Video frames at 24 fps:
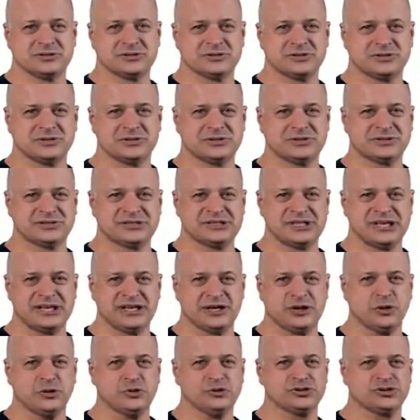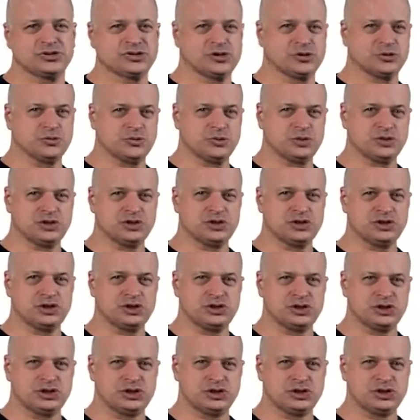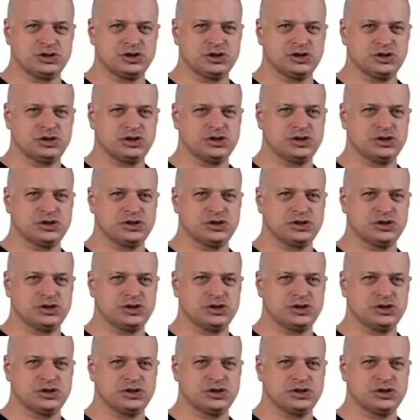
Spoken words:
Oh, you see? Oh, squeeze.